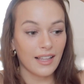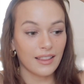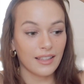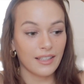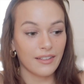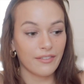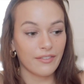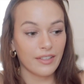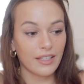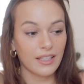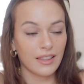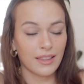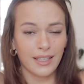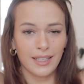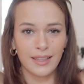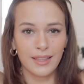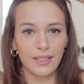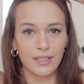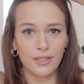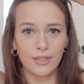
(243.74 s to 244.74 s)
I live in
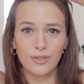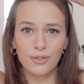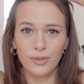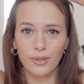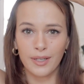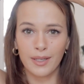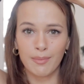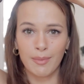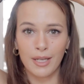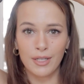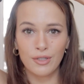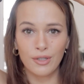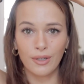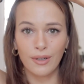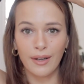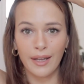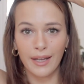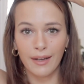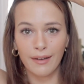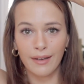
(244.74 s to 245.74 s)
like the Detroit metro
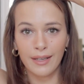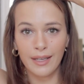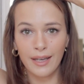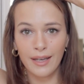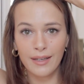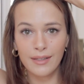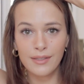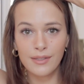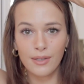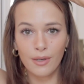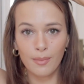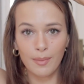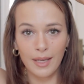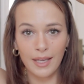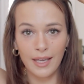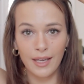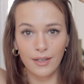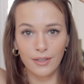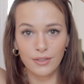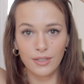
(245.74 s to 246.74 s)
area, so my
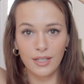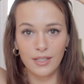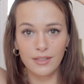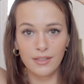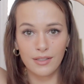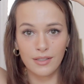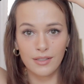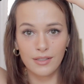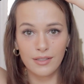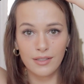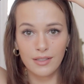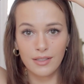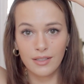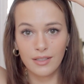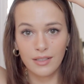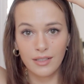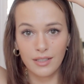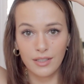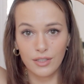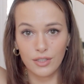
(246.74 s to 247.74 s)
hairdresser's
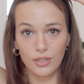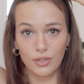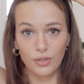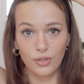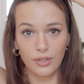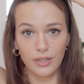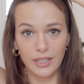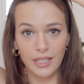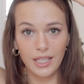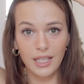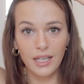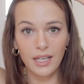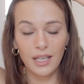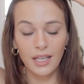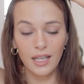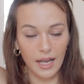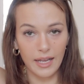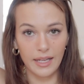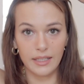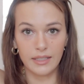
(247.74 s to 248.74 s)
in Detroit.
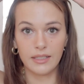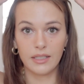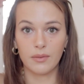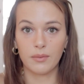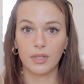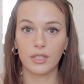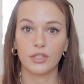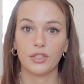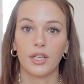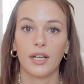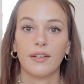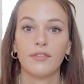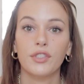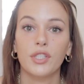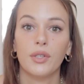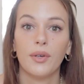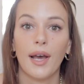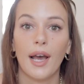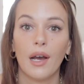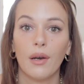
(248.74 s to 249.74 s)
I didn't want to drive
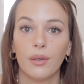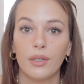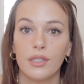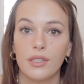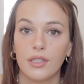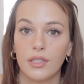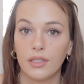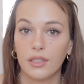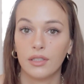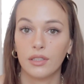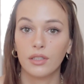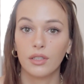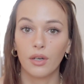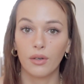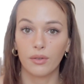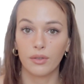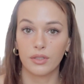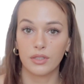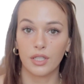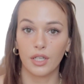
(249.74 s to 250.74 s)
2 hours and
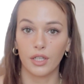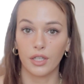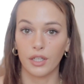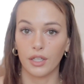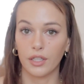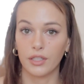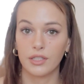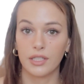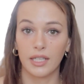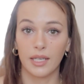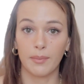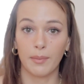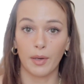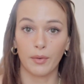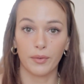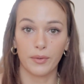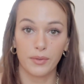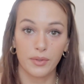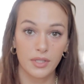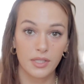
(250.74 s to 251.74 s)
go to her to get my
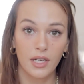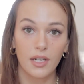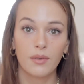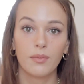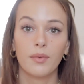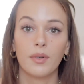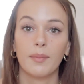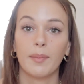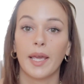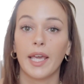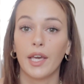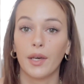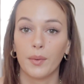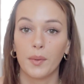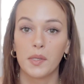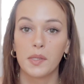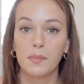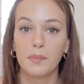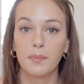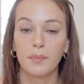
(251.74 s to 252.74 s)
roots done when my hair
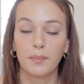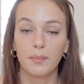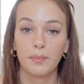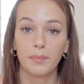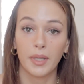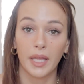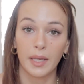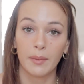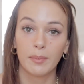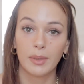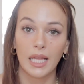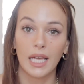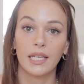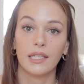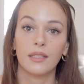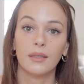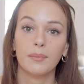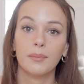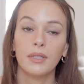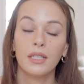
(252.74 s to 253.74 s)
was like
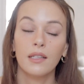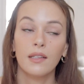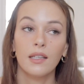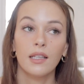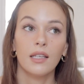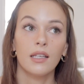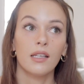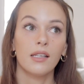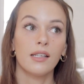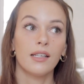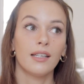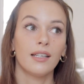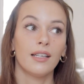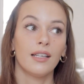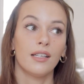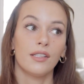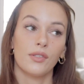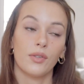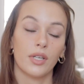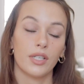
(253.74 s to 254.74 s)
platinum.
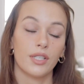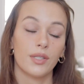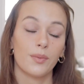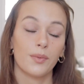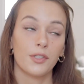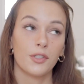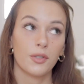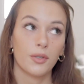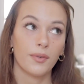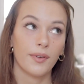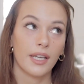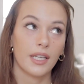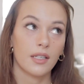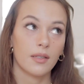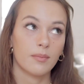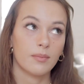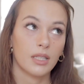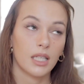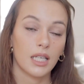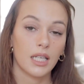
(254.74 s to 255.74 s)
So I just went to a
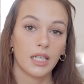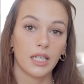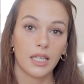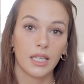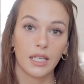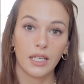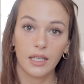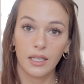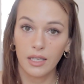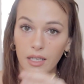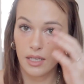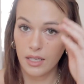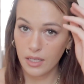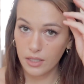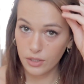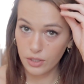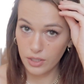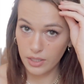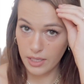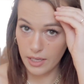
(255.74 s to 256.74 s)
random lady
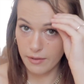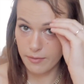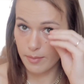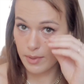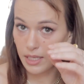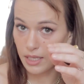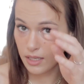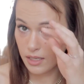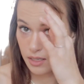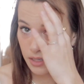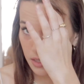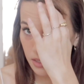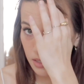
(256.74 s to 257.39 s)
and she gave me